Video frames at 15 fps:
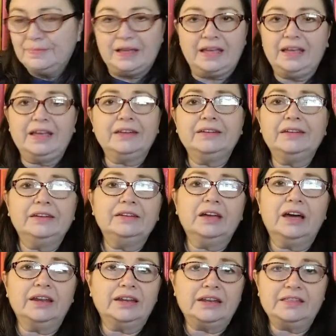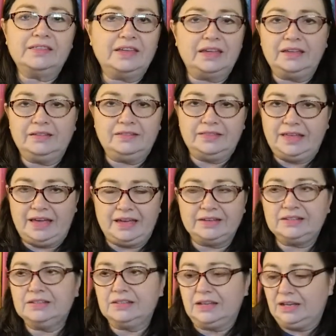and not anything
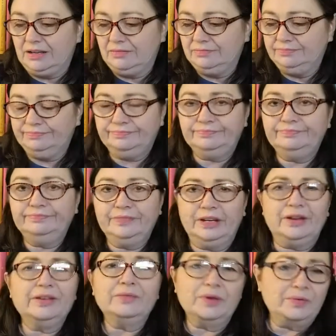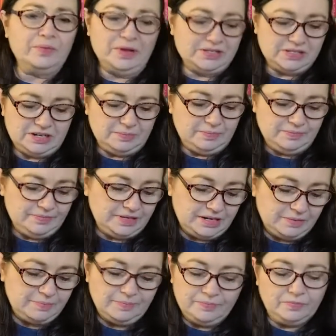that you know, it wasn't
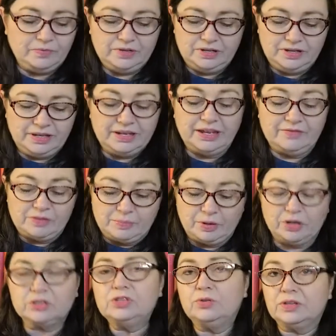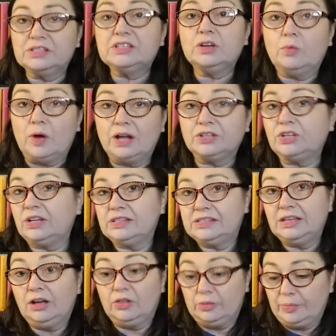any of the books. You could still watch it and see
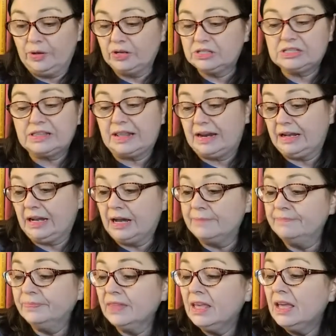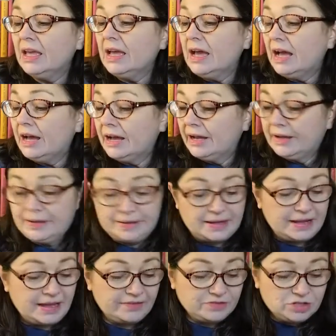all the books that I got. I
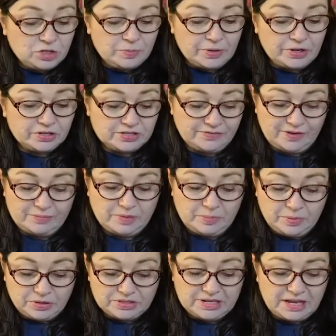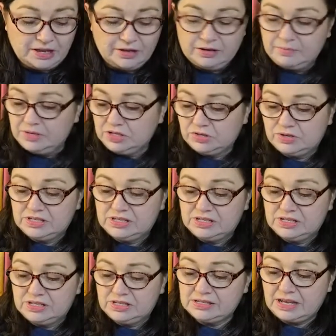have two books from the Booktown Mystery
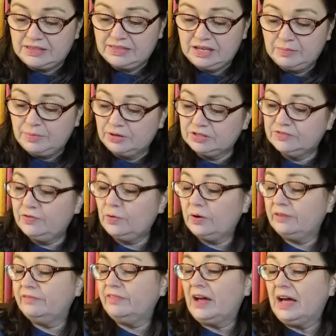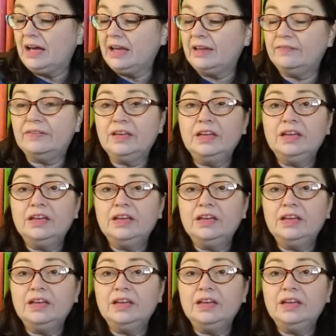Series. I think books 4 and 5.